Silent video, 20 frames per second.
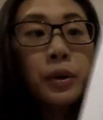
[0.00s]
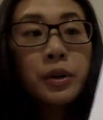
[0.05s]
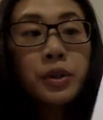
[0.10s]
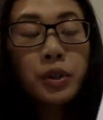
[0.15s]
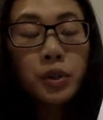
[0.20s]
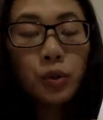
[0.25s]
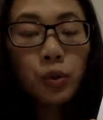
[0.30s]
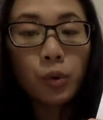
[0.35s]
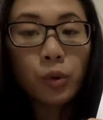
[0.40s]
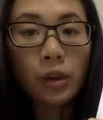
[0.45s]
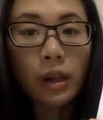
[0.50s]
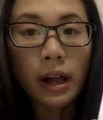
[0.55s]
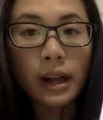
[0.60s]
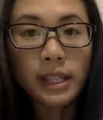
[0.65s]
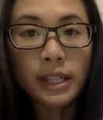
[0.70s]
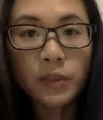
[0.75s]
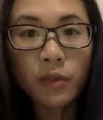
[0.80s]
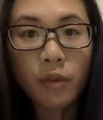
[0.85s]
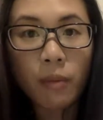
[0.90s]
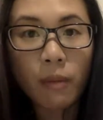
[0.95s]
school
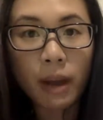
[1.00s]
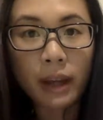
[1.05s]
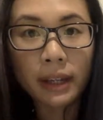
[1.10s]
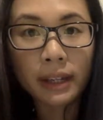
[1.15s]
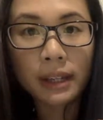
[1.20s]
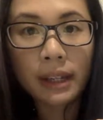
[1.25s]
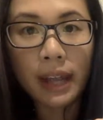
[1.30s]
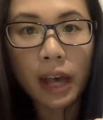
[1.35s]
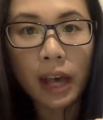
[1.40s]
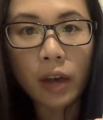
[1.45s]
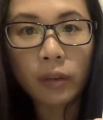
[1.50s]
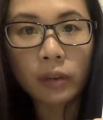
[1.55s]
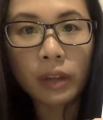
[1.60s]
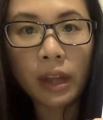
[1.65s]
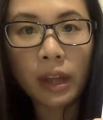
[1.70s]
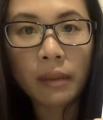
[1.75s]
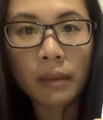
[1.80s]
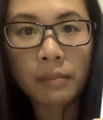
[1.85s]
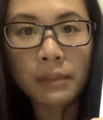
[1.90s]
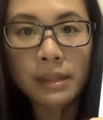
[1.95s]
has a Remind account,
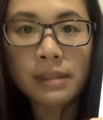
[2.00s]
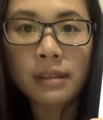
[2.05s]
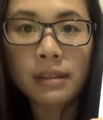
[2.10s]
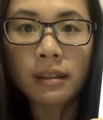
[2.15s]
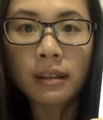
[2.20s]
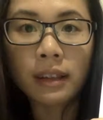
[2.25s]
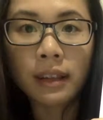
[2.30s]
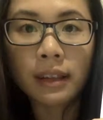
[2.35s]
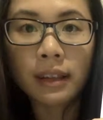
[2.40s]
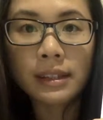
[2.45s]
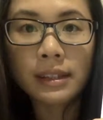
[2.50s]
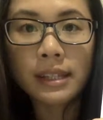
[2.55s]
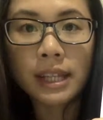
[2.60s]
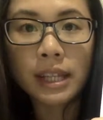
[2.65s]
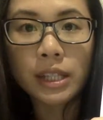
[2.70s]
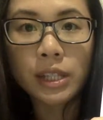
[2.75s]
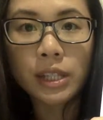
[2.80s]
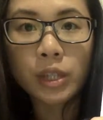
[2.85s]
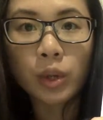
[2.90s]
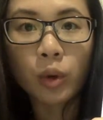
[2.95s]
and Ms. Lolita
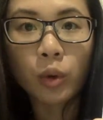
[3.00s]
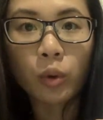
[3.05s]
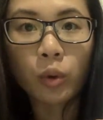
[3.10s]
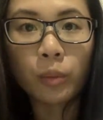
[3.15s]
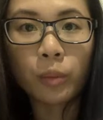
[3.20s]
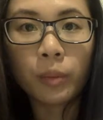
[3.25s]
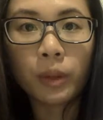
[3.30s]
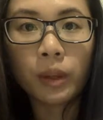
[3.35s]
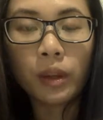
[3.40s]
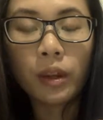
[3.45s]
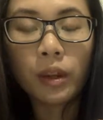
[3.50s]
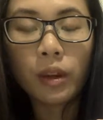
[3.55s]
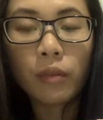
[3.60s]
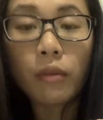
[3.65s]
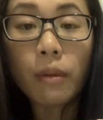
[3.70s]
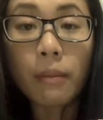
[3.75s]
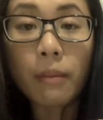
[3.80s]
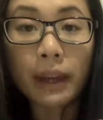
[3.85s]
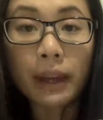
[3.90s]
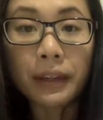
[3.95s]
sends home
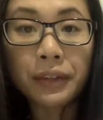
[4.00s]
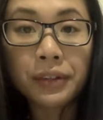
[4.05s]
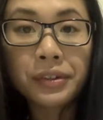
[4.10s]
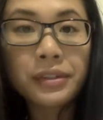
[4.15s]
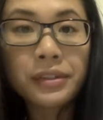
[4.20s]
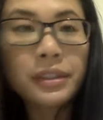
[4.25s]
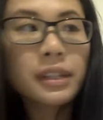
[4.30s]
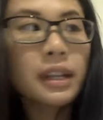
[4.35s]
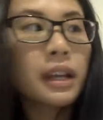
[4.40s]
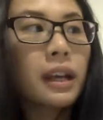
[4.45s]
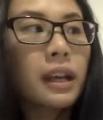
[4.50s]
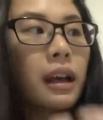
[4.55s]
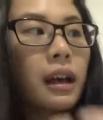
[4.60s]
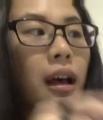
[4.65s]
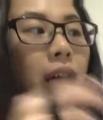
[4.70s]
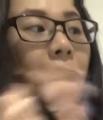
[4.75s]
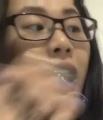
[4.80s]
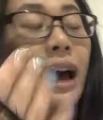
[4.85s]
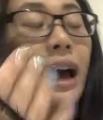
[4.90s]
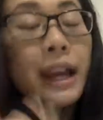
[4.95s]
reminders.
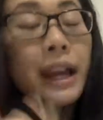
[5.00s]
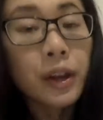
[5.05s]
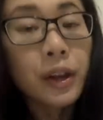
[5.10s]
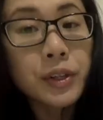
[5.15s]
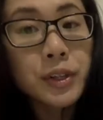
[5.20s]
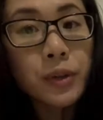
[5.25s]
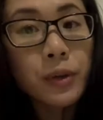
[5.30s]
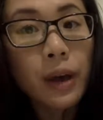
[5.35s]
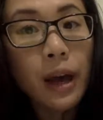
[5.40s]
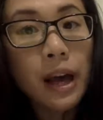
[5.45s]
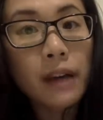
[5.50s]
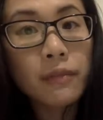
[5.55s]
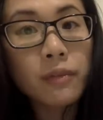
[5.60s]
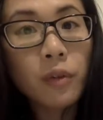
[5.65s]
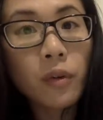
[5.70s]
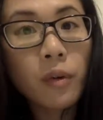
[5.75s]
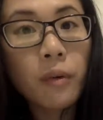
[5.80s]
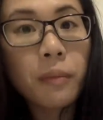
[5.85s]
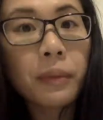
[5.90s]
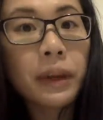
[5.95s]
I also have
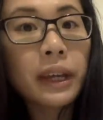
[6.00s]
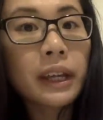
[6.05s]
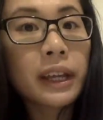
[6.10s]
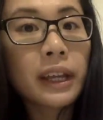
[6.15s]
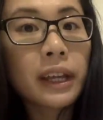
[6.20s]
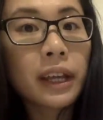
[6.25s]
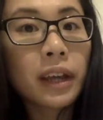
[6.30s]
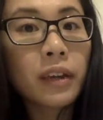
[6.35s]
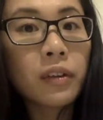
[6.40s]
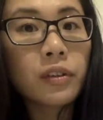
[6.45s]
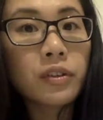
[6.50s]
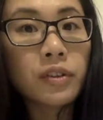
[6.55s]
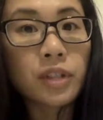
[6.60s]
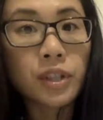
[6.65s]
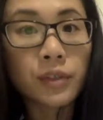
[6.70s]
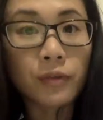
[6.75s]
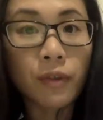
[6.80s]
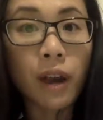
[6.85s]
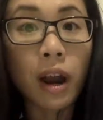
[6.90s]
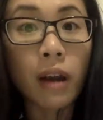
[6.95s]
a Remind account
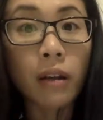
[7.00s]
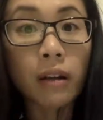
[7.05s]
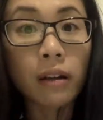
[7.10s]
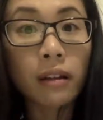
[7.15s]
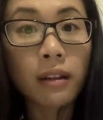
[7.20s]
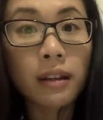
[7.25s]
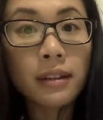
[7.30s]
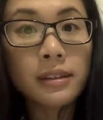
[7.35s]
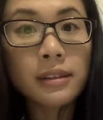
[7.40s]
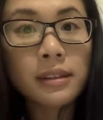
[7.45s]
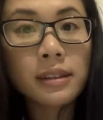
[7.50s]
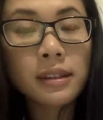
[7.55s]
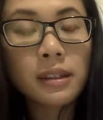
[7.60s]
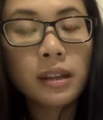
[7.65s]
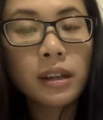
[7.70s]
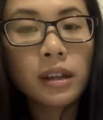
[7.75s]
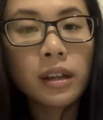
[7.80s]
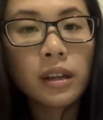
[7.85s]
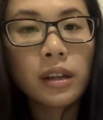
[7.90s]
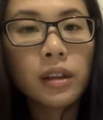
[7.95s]
just for our class.
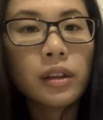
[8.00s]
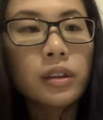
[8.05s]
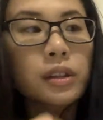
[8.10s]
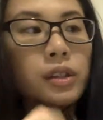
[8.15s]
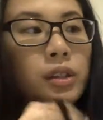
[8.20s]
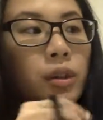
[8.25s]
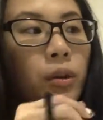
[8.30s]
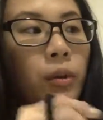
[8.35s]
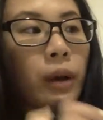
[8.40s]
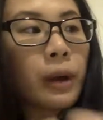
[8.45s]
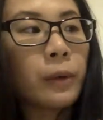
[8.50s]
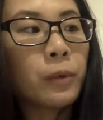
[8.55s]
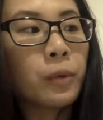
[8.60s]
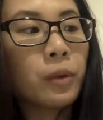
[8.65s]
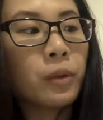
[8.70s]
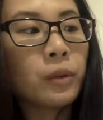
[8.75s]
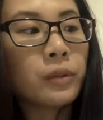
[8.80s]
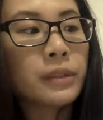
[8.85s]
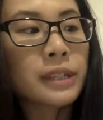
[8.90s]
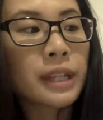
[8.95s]
So I
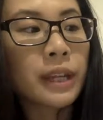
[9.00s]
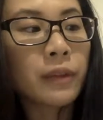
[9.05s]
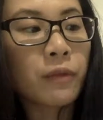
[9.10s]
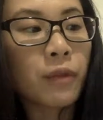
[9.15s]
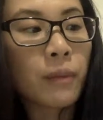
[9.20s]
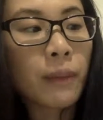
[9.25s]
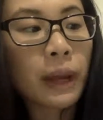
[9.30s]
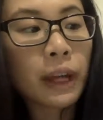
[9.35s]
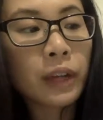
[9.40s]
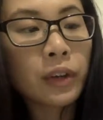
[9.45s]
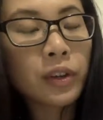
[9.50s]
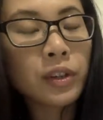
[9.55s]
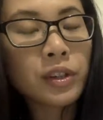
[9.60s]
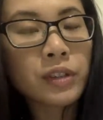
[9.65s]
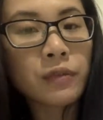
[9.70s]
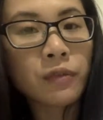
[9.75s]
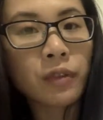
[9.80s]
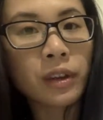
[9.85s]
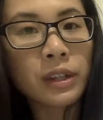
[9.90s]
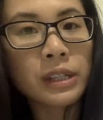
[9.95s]
will send
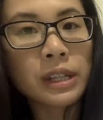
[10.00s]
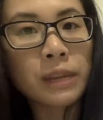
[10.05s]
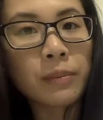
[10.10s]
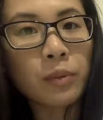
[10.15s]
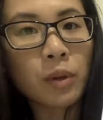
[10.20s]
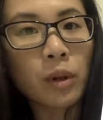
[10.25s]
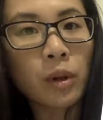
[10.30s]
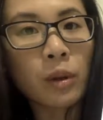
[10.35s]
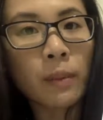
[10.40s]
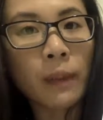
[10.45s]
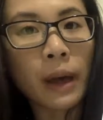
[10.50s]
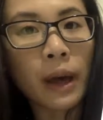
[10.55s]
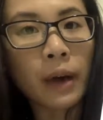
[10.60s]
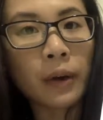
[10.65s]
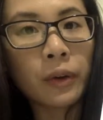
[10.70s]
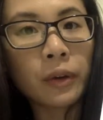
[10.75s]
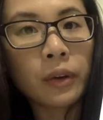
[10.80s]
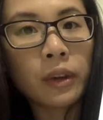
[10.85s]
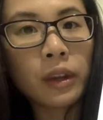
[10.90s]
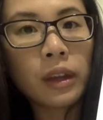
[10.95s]
reminders, for example,
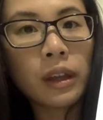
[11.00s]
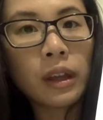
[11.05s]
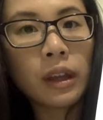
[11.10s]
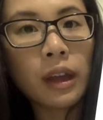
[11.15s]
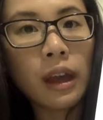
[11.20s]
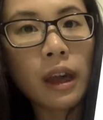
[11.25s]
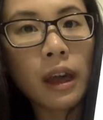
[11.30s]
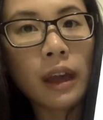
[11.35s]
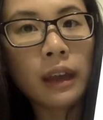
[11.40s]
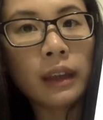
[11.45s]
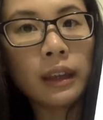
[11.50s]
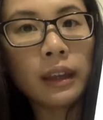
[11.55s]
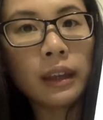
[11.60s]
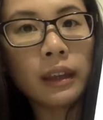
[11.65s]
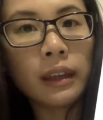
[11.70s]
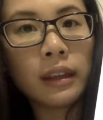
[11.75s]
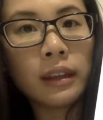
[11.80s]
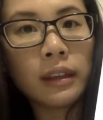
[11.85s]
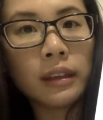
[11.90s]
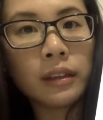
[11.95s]
about
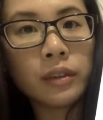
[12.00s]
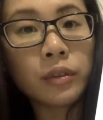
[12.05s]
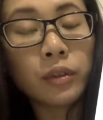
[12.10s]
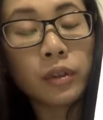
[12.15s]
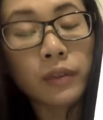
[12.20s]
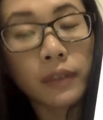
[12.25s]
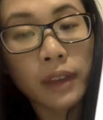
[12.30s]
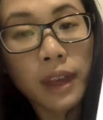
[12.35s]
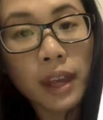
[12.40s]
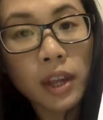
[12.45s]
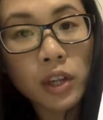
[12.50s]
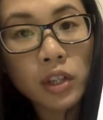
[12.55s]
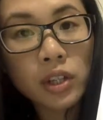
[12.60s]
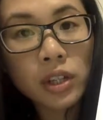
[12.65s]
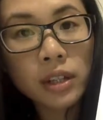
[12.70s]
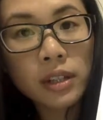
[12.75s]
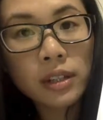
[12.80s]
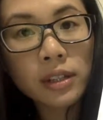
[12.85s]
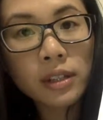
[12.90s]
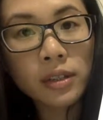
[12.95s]
any
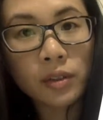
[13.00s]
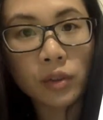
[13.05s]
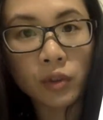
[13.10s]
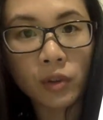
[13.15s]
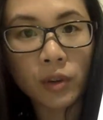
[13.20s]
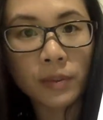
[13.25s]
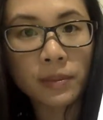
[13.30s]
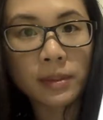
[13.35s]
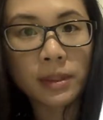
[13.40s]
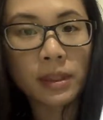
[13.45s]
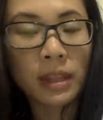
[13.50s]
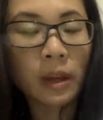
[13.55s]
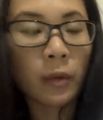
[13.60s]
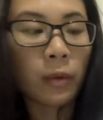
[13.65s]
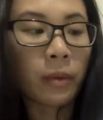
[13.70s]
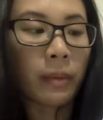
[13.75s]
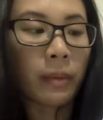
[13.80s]
notifications or trips that we